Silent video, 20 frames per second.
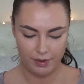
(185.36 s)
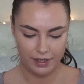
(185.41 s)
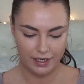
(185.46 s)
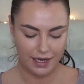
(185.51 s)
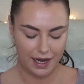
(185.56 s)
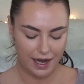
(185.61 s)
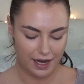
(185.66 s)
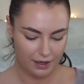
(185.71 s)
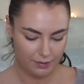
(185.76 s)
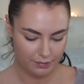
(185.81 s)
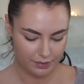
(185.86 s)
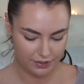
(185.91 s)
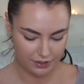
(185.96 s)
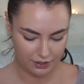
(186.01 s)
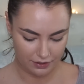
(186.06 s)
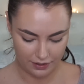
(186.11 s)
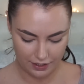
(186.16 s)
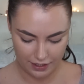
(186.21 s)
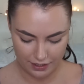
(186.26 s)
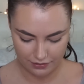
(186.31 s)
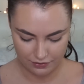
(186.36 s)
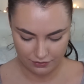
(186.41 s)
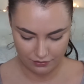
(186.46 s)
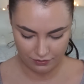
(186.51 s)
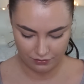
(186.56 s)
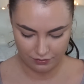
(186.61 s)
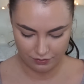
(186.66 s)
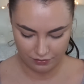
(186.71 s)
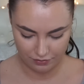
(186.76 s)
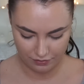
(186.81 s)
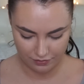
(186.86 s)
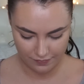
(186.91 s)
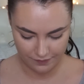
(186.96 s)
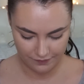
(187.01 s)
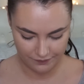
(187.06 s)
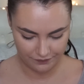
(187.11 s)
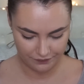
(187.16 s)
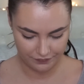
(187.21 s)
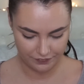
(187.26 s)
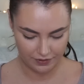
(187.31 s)
on my lap so that he's not all
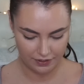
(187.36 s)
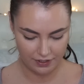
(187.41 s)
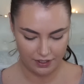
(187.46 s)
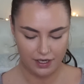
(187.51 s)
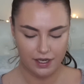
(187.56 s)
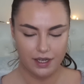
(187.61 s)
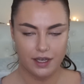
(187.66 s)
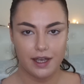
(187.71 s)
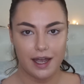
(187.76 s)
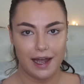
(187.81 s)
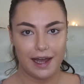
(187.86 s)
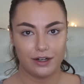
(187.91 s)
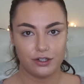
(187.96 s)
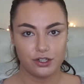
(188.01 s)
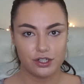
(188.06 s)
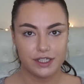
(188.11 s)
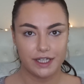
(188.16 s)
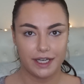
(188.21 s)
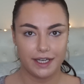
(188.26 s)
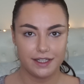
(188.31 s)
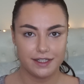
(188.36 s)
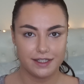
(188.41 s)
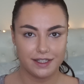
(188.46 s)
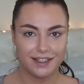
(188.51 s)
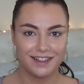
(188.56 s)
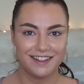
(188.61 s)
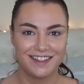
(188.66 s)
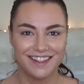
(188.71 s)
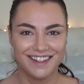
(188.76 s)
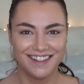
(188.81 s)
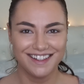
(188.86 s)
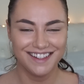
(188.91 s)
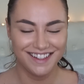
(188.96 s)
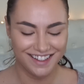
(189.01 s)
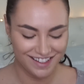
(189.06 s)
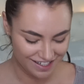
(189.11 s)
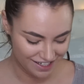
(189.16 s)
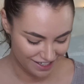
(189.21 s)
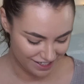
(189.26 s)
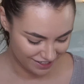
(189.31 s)
agitated.
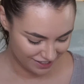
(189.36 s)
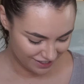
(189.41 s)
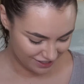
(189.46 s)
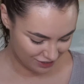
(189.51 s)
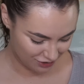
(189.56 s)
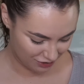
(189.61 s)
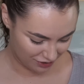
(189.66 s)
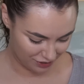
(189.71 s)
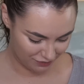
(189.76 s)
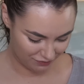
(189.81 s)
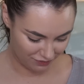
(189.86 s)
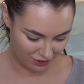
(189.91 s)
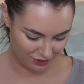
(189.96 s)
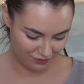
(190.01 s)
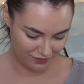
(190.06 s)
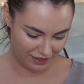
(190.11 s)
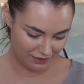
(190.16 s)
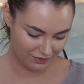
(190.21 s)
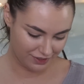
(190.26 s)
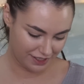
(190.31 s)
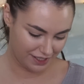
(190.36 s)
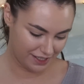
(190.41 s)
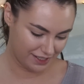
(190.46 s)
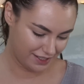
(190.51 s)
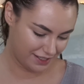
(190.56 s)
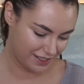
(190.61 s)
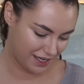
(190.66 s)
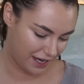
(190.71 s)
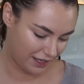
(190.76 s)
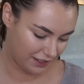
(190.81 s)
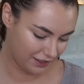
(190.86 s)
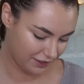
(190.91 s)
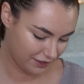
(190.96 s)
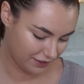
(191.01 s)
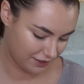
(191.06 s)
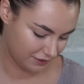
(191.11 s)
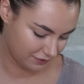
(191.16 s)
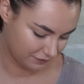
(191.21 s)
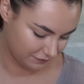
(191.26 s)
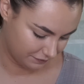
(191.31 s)
Trying to run around in his
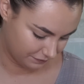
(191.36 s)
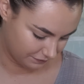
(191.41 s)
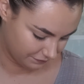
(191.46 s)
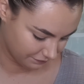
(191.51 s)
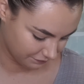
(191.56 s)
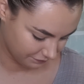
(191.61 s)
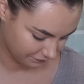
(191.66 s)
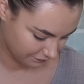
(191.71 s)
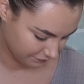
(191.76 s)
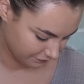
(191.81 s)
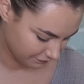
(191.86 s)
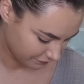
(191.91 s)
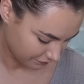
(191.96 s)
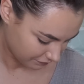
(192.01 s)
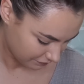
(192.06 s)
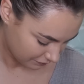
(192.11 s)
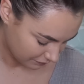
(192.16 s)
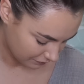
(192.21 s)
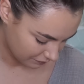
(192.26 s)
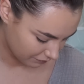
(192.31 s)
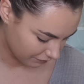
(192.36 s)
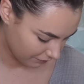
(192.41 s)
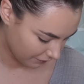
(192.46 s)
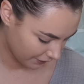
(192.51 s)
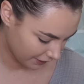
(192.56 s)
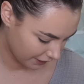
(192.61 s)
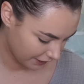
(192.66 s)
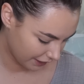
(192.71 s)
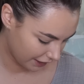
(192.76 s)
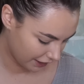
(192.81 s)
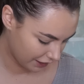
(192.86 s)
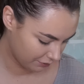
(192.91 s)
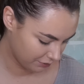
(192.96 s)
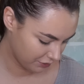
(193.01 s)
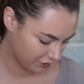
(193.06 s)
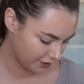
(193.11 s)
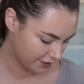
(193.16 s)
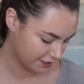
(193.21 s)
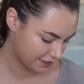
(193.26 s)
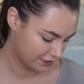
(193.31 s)
tank and get
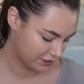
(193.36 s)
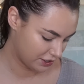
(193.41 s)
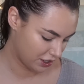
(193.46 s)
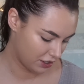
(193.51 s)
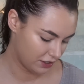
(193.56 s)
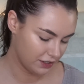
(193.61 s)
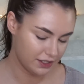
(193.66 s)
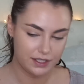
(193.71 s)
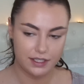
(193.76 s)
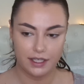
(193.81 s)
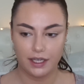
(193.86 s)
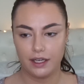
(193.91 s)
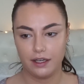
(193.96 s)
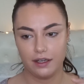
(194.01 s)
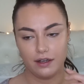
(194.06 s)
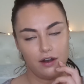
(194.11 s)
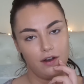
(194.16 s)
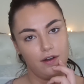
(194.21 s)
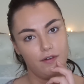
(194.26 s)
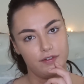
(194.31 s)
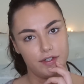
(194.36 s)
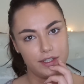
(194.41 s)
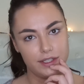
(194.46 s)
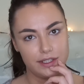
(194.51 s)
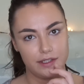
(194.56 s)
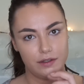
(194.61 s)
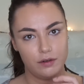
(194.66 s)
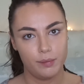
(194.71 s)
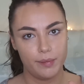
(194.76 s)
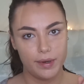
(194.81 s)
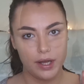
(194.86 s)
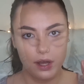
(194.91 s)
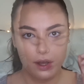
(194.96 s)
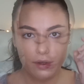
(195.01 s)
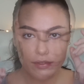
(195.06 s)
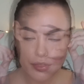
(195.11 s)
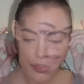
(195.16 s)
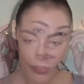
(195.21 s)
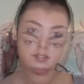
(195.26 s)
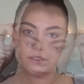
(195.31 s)
him nice and toasty after his little bath.
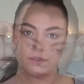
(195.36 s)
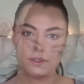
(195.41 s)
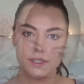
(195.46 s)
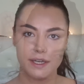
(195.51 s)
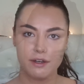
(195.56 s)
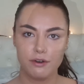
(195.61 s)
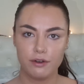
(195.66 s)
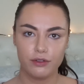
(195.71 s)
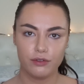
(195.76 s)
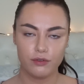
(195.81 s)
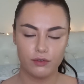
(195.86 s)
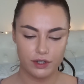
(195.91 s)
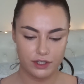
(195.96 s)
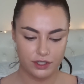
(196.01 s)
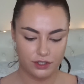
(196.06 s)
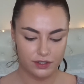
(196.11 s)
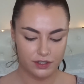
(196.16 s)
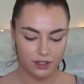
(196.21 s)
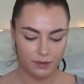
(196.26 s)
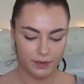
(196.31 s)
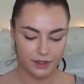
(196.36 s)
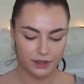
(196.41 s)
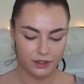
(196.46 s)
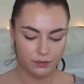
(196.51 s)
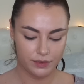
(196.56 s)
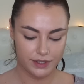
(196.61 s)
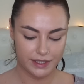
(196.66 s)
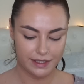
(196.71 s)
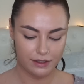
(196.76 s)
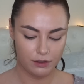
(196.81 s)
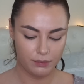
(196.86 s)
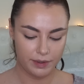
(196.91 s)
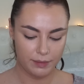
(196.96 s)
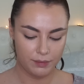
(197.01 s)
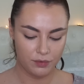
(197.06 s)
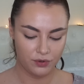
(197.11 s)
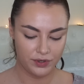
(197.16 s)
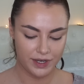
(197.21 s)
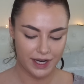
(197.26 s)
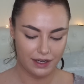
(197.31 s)
So yeah, I thought I'd do something that was a little
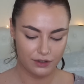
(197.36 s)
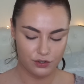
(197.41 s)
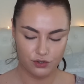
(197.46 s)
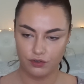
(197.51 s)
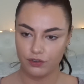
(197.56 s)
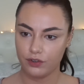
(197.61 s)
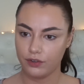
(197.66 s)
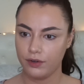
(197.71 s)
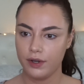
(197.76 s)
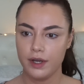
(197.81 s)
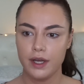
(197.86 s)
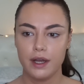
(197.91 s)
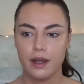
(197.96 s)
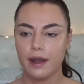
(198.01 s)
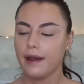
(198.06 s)
bit more natural